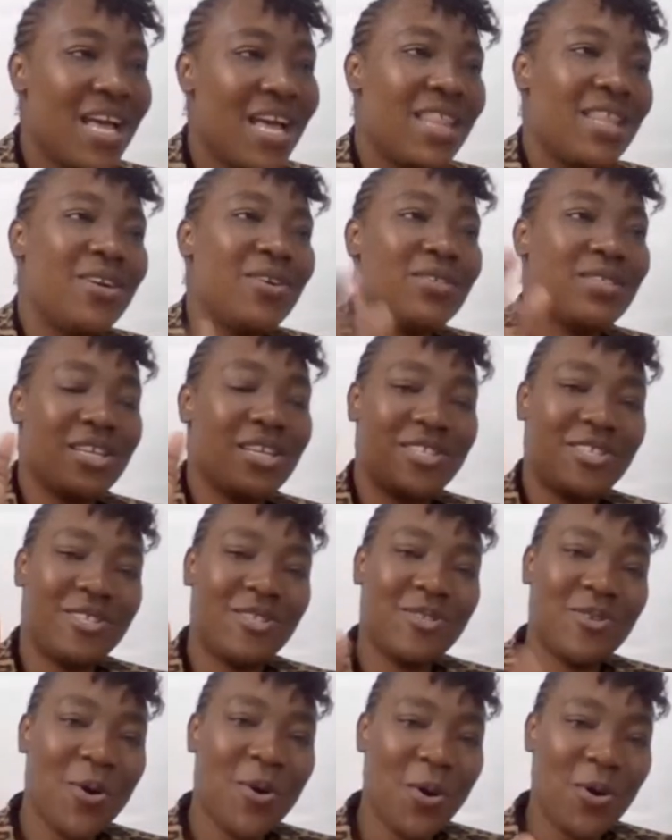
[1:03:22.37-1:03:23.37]
There was a
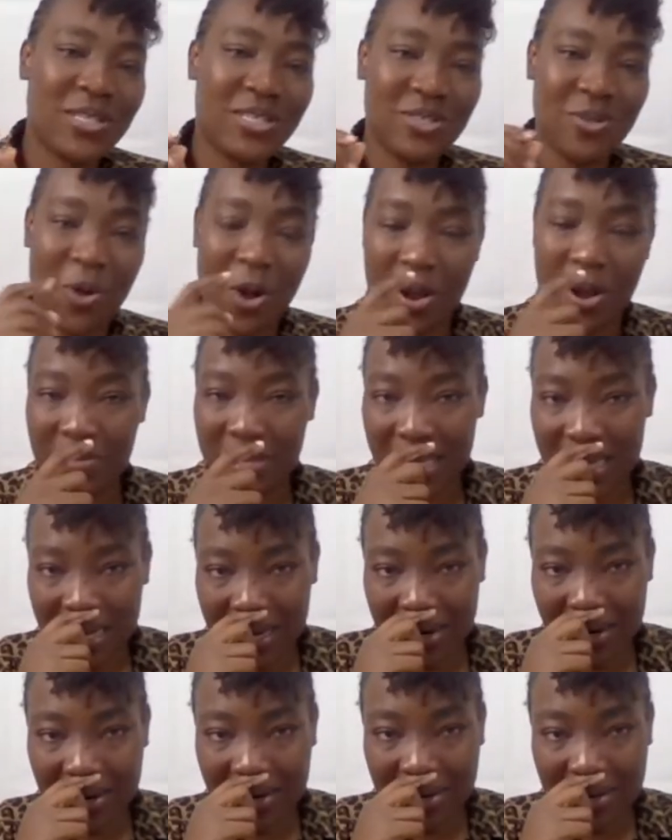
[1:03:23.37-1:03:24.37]
snowstorm
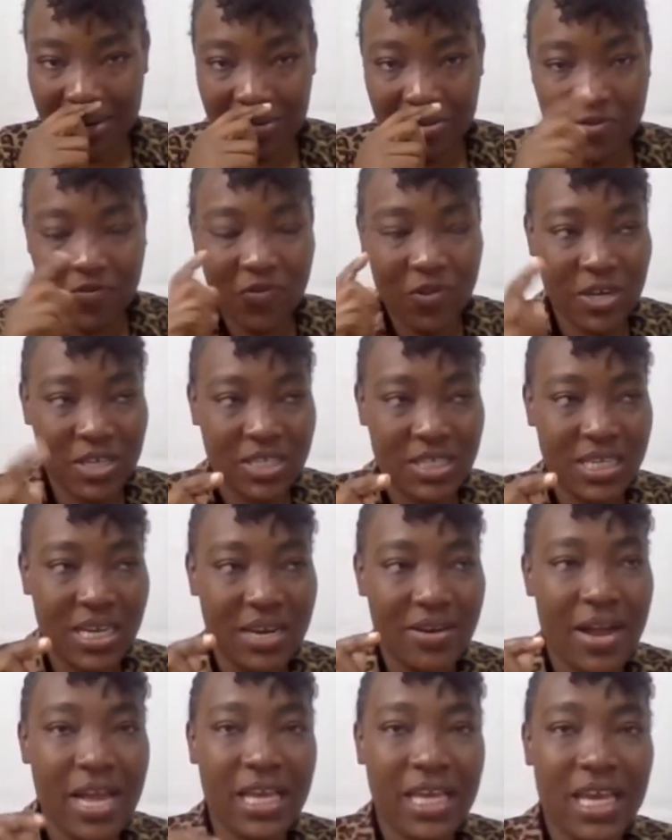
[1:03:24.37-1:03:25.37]
here the first year
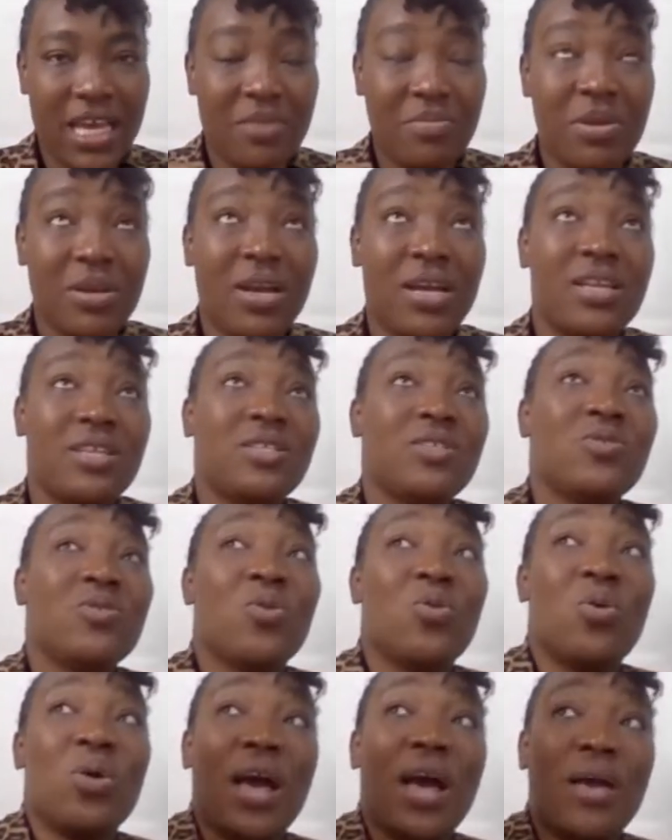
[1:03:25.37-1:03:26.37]
I came here, and the
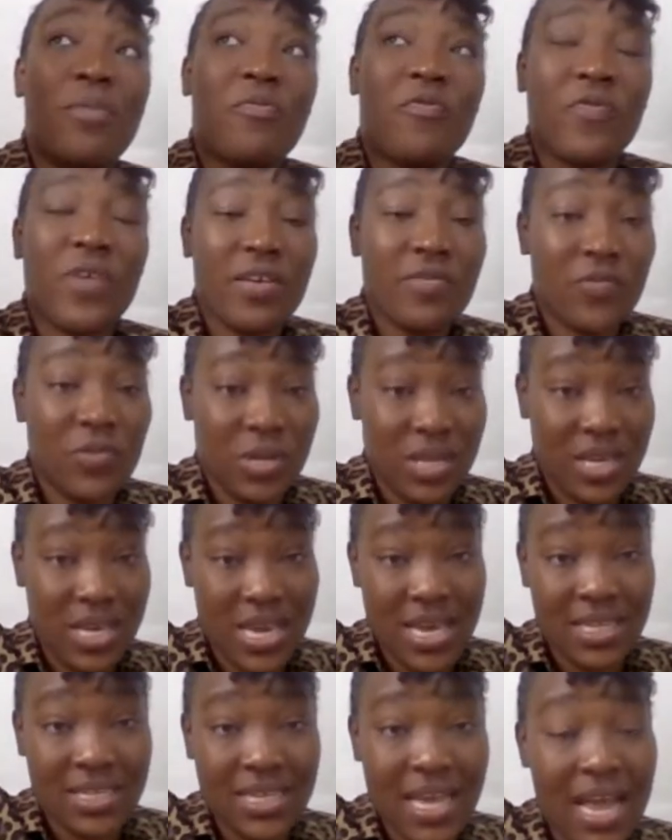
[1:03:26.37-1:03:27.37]
snow, I am 5'8",
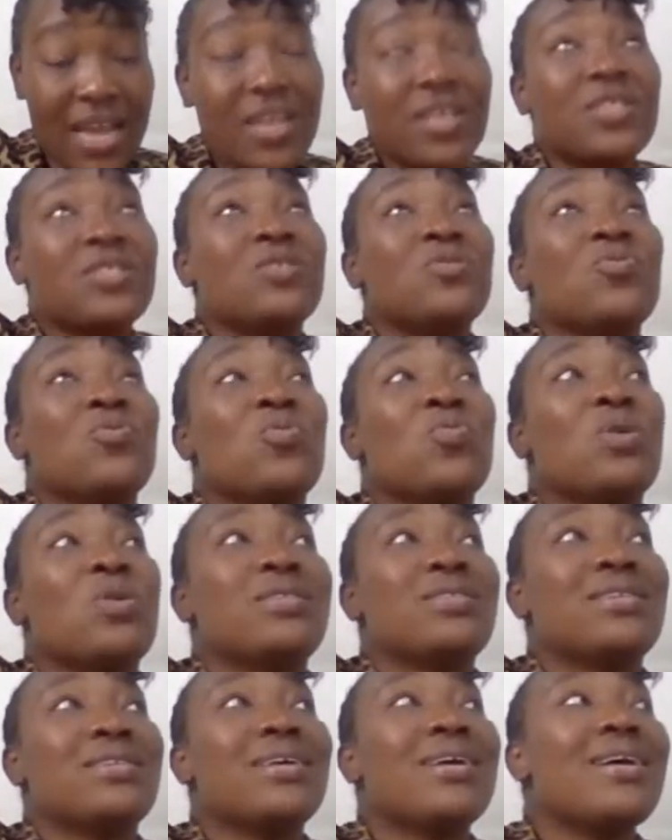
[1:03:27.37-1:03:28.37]
and the snow
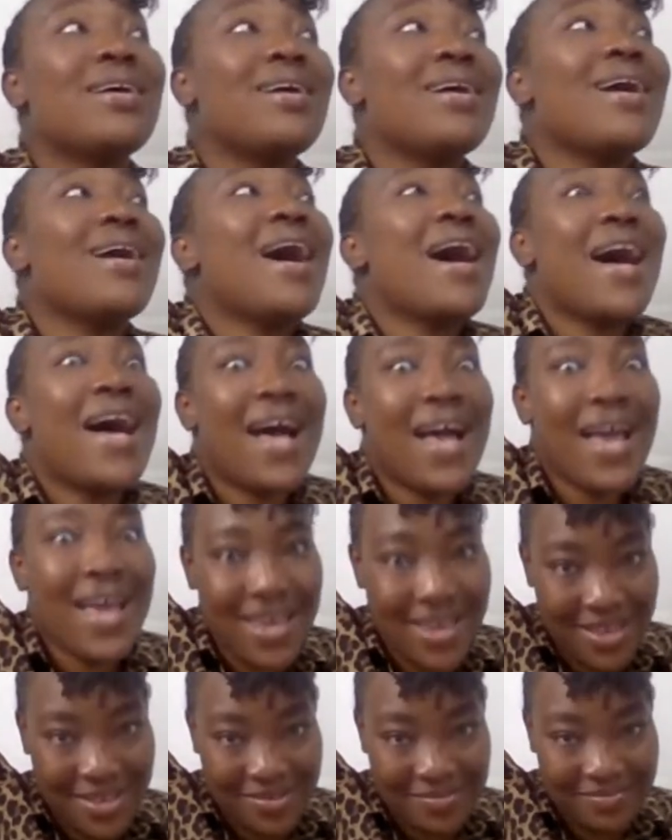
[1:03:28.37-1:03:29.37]
was
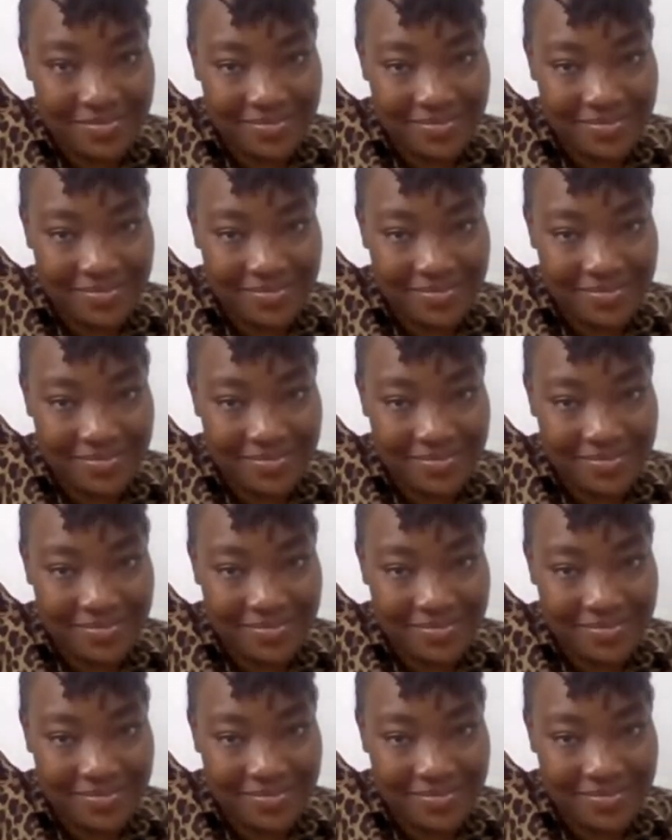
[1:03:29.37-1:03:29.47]
high,